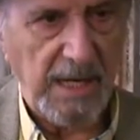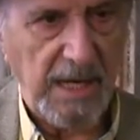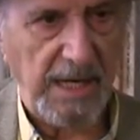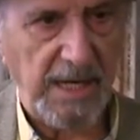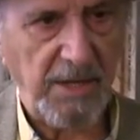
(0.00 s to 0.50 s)

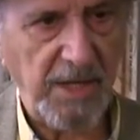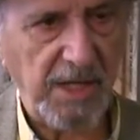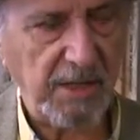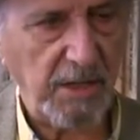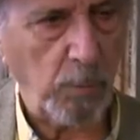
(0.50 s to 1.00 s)
and I
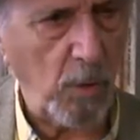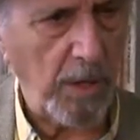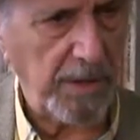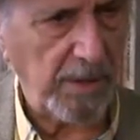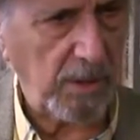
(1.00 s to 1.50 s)
think the
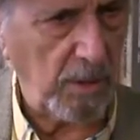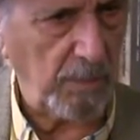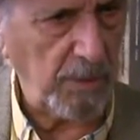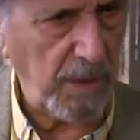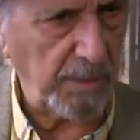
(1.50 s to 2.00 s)
water,
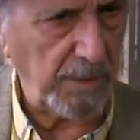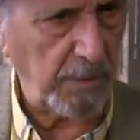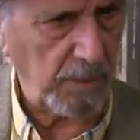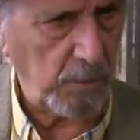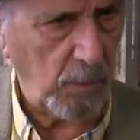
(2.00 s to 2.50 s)
probably
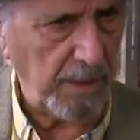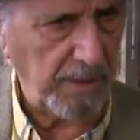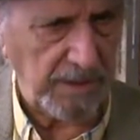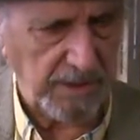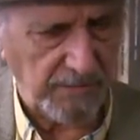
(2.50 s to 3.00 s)
there was
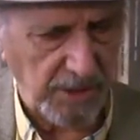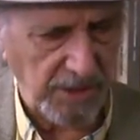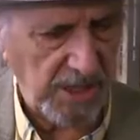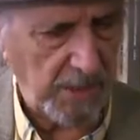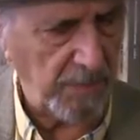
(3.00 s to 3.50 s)
water in the
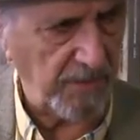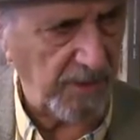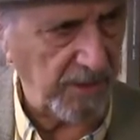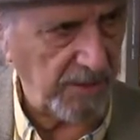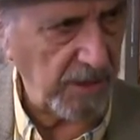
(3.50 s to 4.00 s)
very tip of
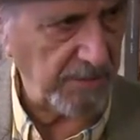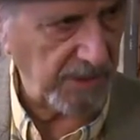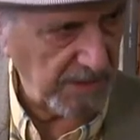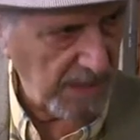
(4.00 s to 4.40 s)
it or something,